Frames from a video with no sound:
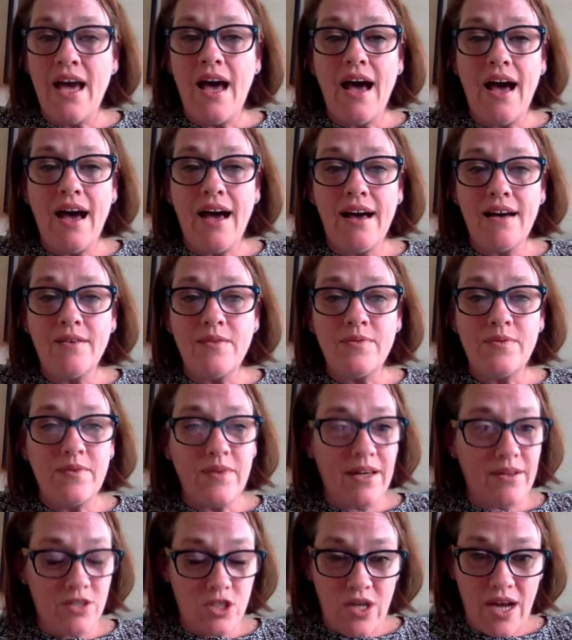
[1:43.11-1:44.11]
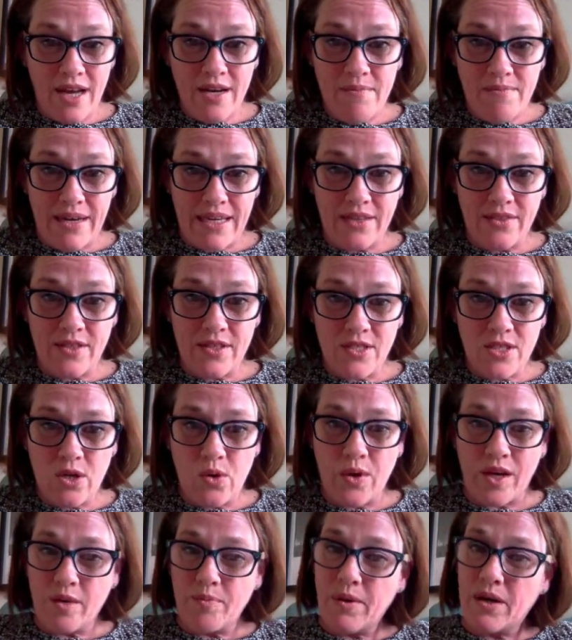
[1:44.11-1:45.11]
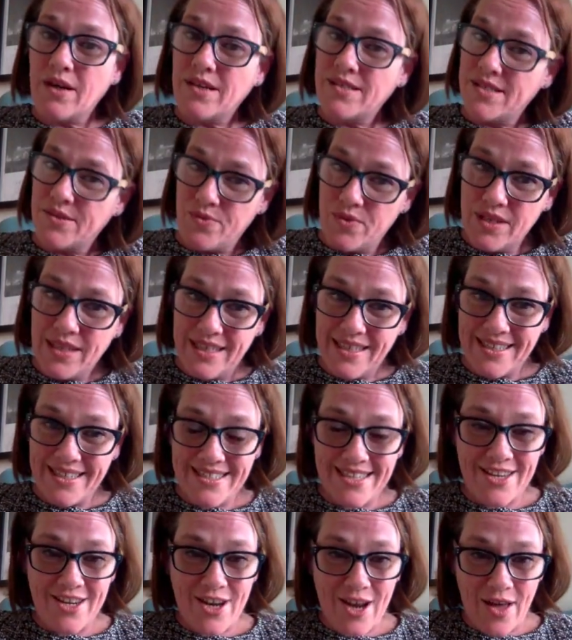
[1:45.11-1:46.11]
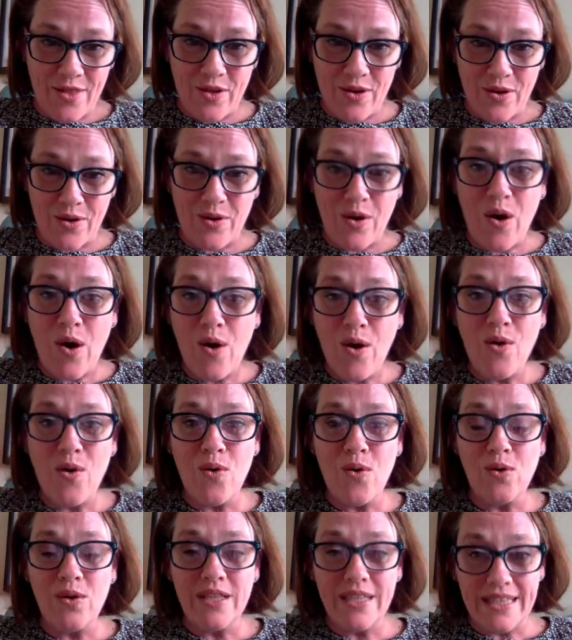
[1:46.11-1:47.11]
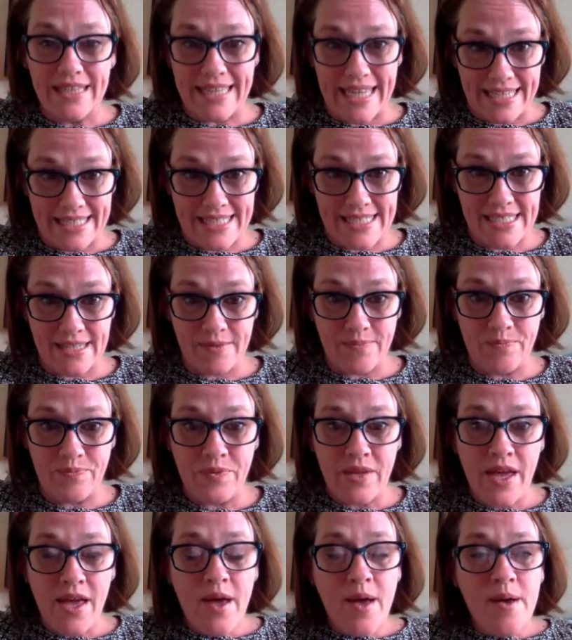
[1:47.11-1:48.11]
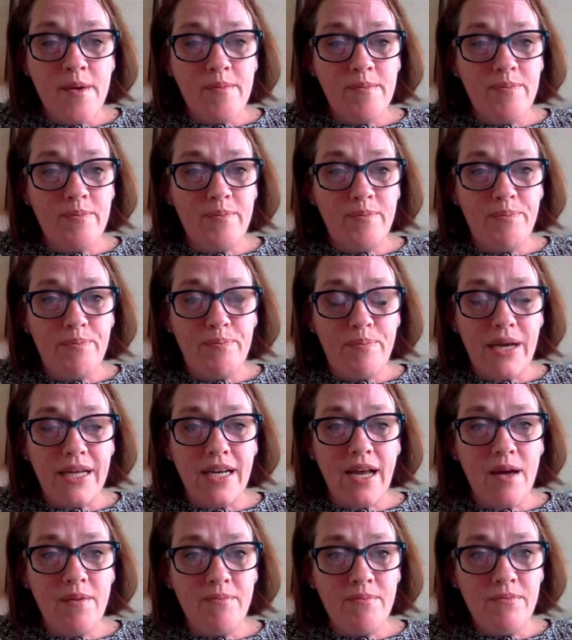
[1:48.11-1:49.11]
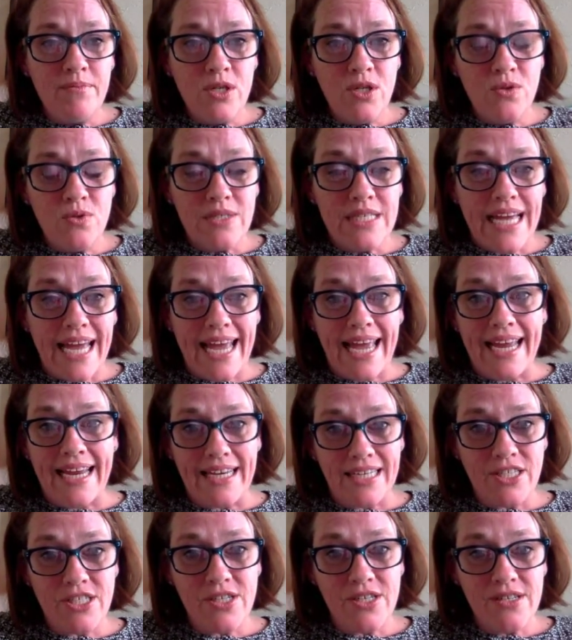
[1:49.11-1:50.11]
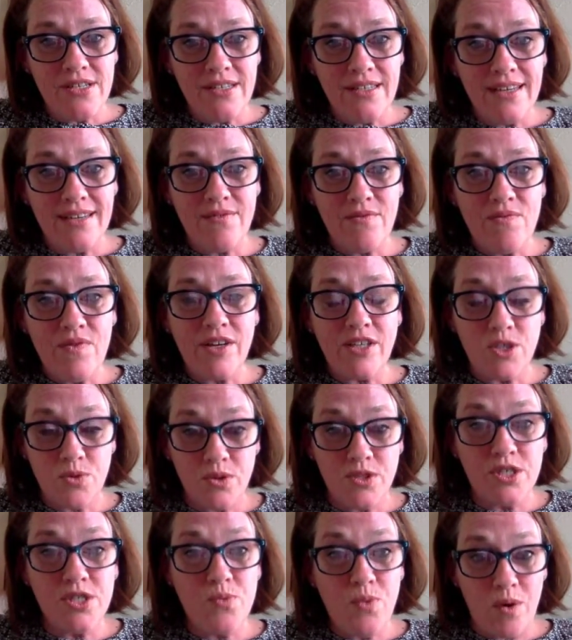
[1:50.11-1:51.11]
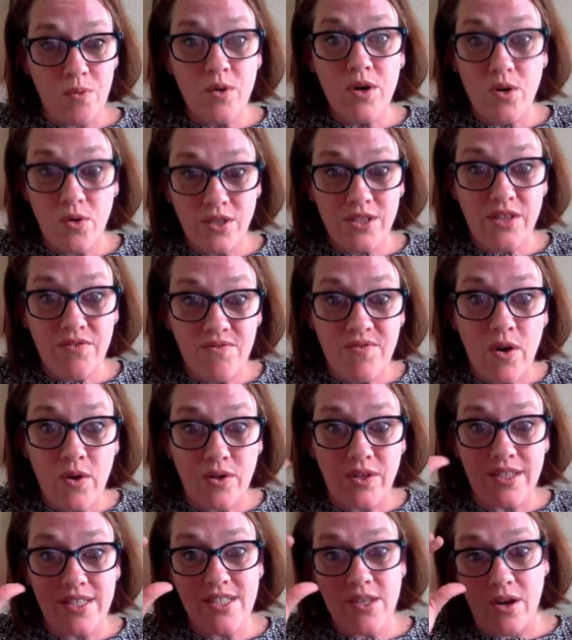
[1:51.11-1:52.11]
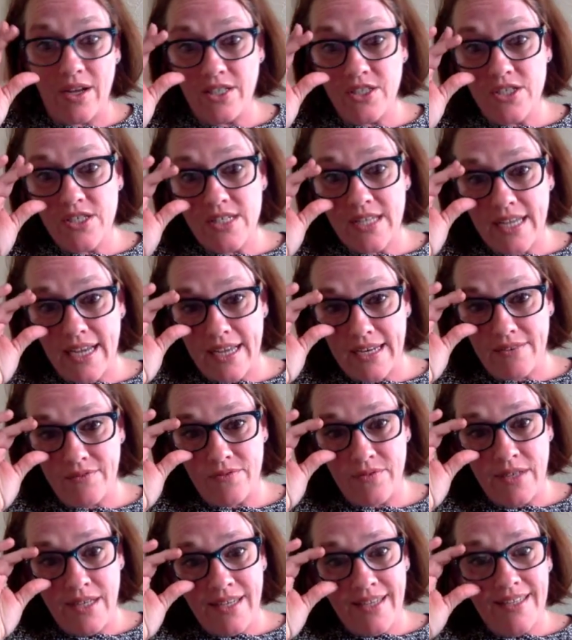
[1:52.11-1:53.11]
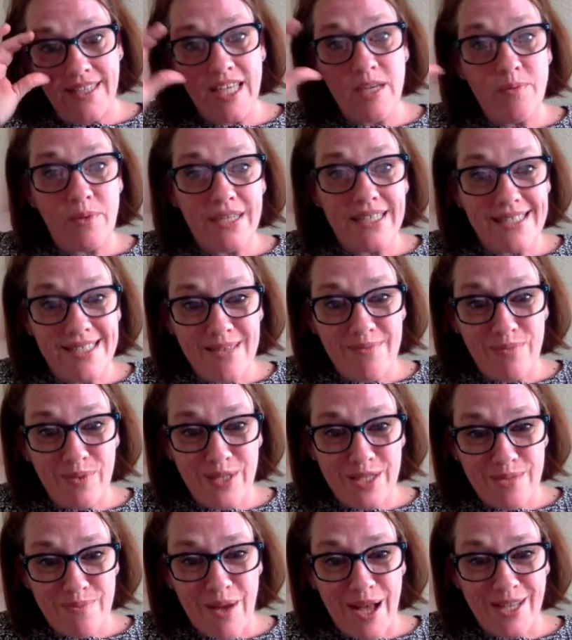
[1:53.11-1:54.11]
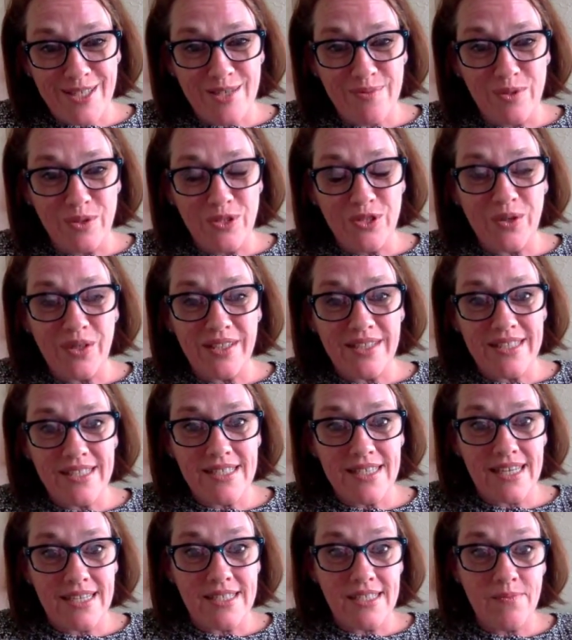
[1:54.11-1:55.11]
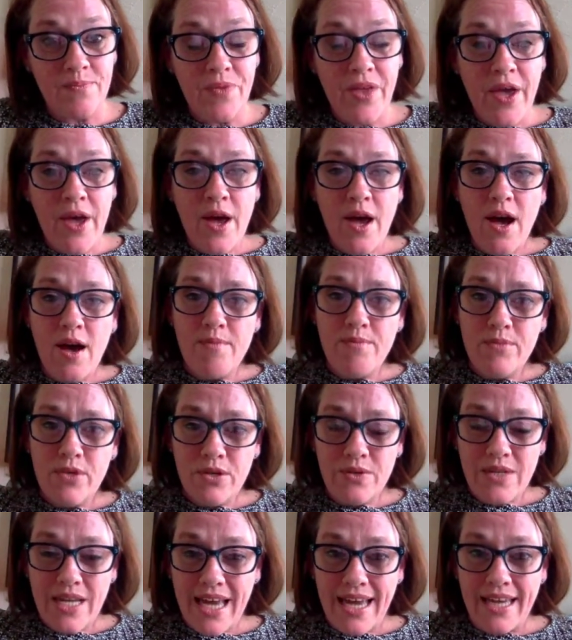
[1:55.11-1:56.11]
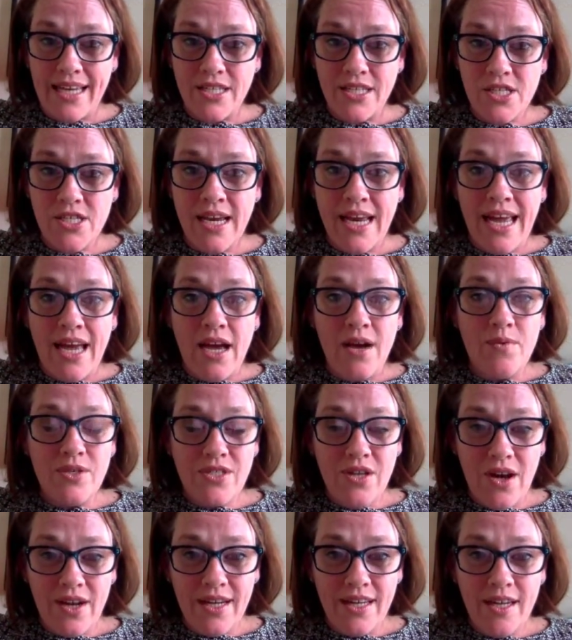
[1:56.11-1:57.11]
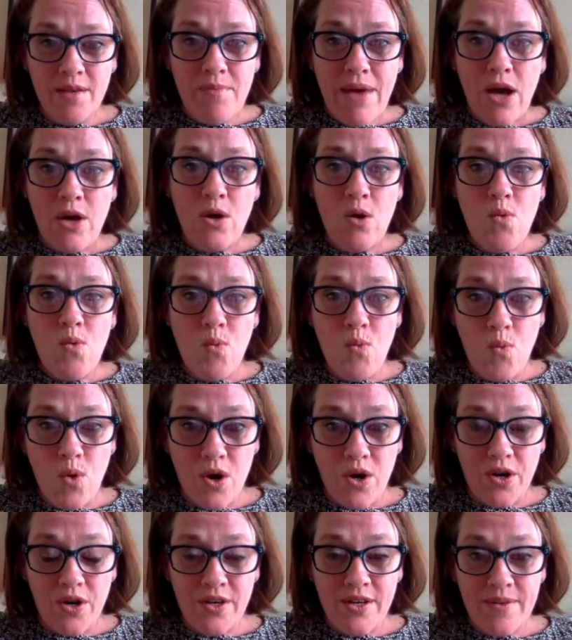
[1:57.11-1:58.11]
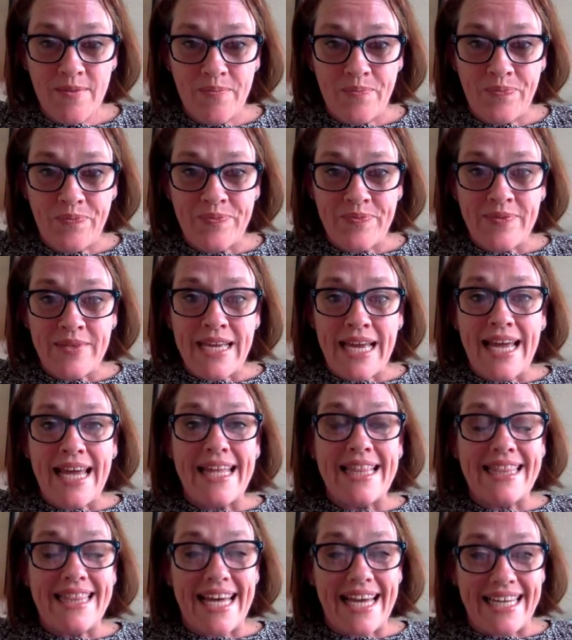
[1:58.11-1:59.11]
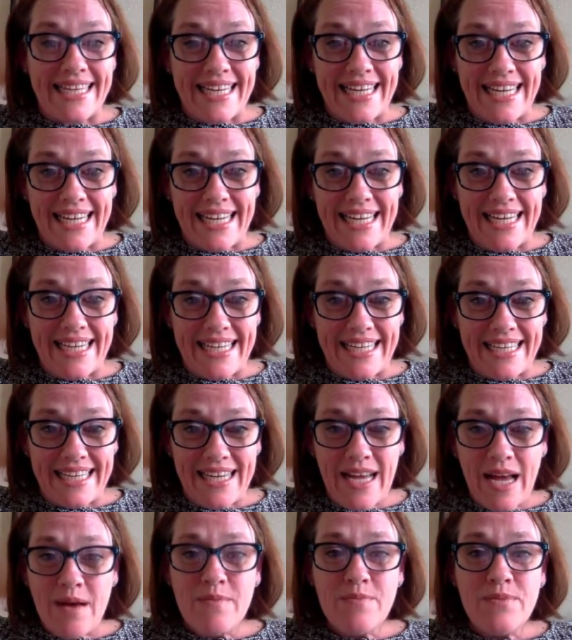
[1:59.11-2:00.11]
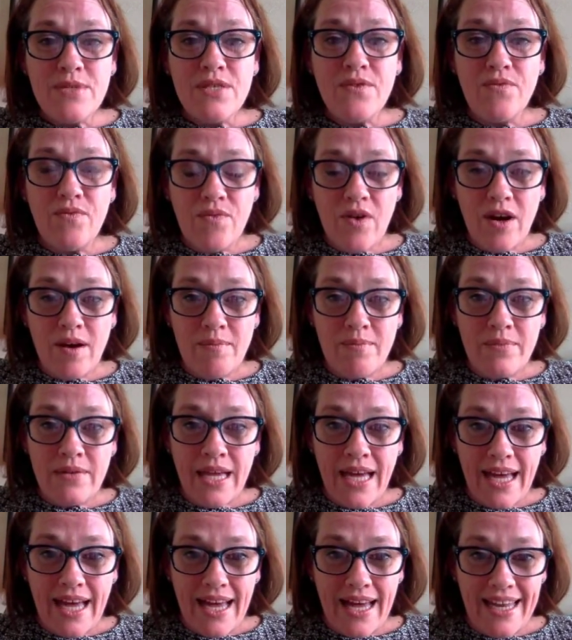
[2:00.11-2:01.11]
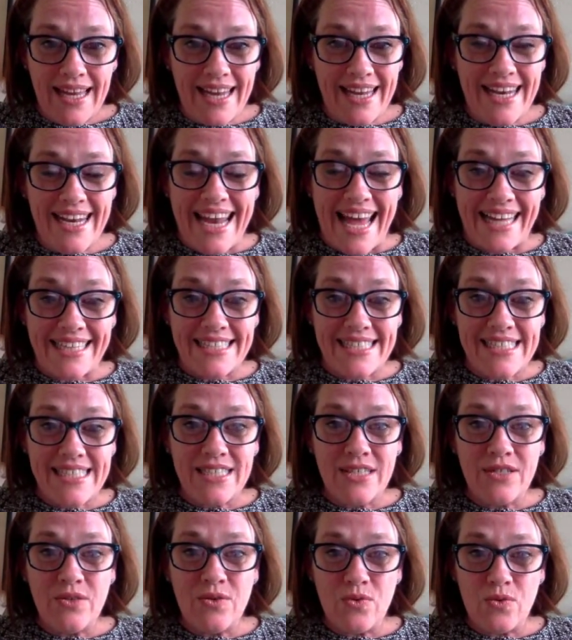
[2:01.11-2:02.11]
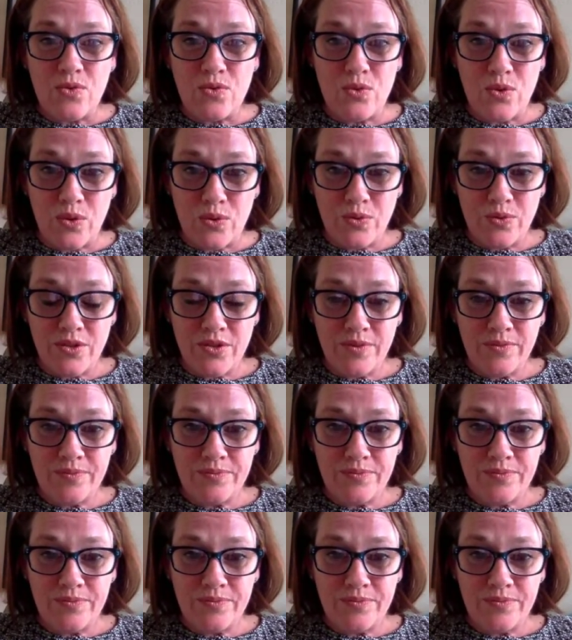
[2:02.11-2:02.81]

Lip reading: I'll try to make this quick because it really is another whole lesson. But a mute H in French, which is what we're going to focus on, just to kind of keep it as simple as possible during this lesson. A mute H, we're talking about a word that comes from a Latin root.